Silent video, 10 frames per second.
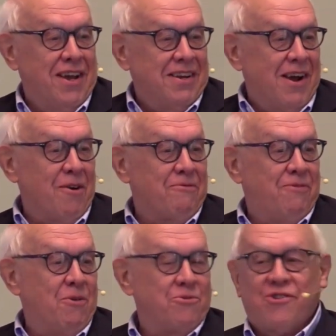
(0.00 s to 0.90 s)
and now her
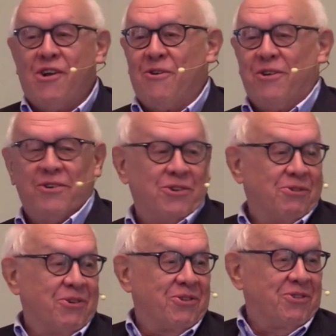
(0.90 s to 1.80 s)
phone's talking to
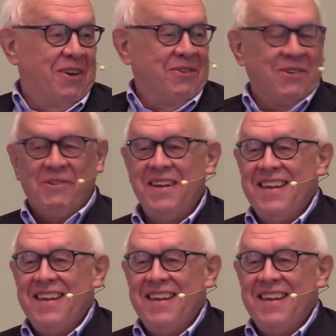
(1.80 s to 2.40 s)
her. So I don't know.